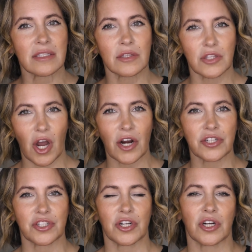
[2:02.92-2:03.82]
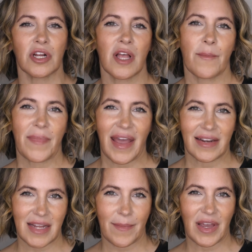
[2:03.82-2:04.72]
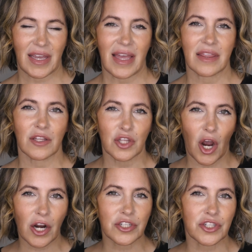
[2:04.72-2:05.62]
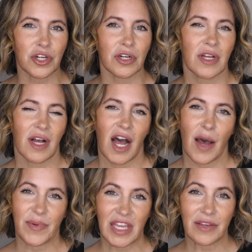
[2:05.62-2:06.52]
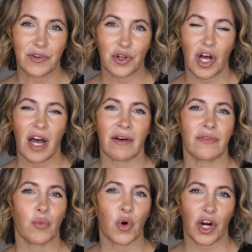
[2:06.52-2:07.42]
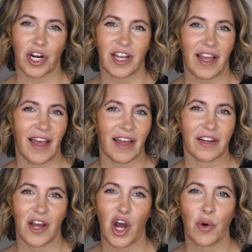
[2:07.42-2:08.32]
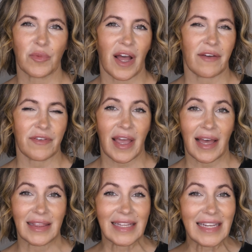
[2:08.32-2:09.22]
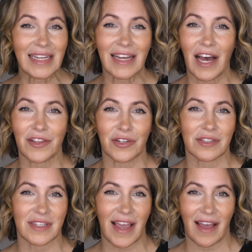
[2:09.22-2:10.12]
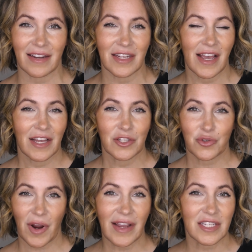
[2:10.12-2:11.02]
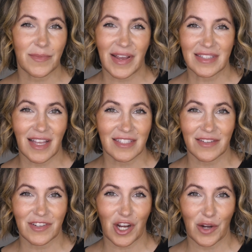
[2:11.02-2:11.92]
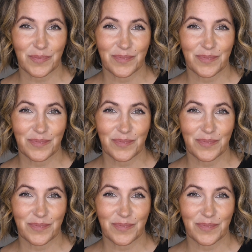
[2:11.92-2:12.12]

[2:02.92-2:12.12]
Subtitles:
larger pandemic, in the larger upheaval of work and home life and leading others and trying to make sense of it all.